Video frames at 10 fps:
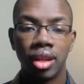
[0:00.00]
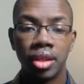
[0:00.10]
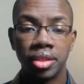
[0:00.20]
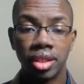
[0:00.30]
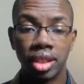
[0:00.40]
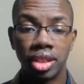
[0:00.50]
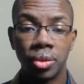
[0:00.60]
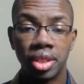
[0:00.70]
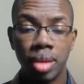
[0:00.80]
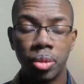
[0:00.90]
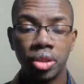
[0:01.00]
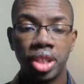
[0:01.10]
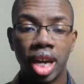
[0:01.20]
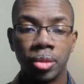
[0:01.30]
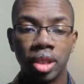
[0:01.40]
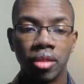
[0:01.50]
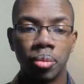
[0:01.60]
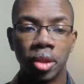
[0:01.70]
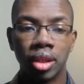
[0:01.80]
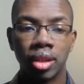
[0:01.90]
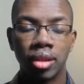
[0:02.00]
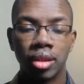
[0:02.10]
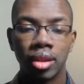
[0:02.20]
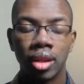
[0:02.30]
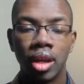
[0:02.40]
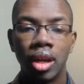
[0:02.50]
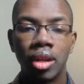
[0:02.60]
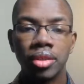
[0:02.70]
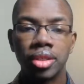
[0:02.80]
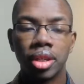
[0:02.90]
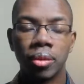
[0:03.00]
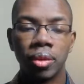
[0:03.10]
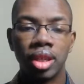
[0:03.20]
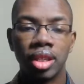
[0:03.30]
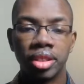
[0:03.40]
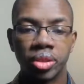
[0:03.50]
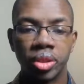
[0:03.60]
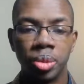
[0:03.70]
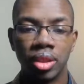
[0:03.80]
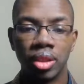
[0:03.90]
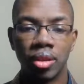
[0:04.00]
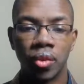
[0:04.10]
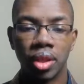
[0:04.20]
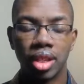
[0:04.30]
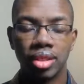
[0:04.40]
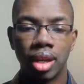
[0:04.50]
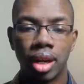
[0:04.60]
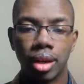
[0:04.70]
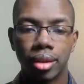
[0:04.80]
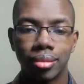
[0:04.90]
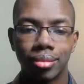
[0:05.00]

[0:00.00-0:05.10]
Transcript: There's a link to a sample chapter of the book, also in the description for this talk.